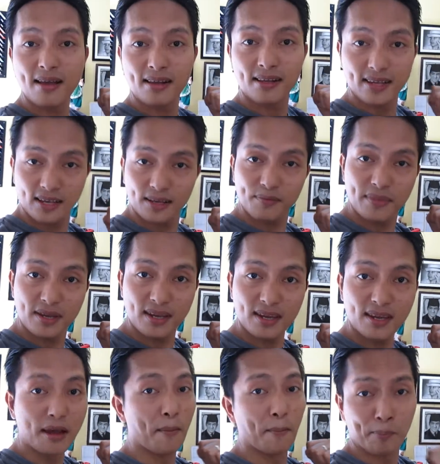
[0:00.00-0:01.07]
kick
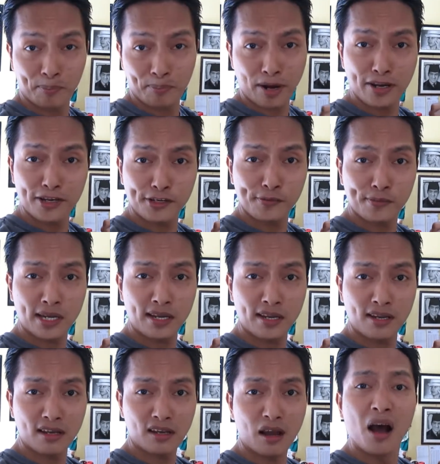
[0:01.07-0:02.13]
me, punch
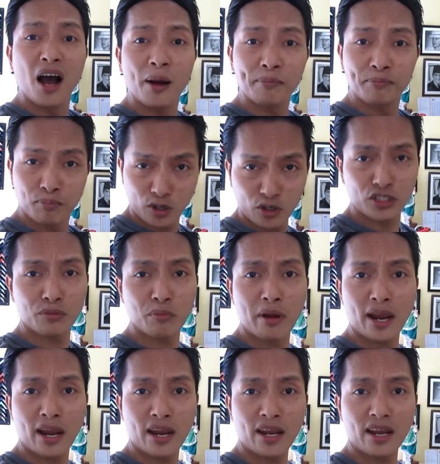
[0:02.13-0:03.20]
me, push
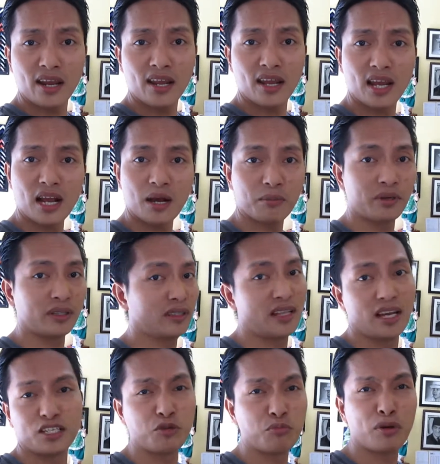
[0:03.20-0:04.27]
me, but
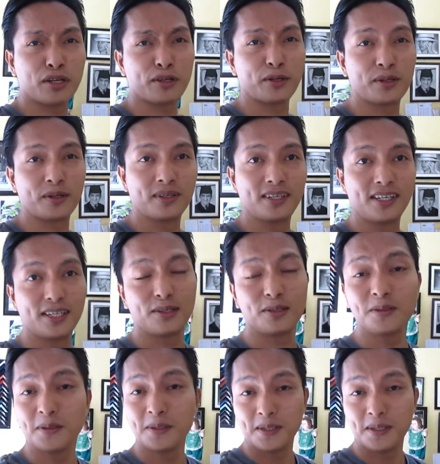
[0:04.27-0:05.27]
doesn't matter, you know?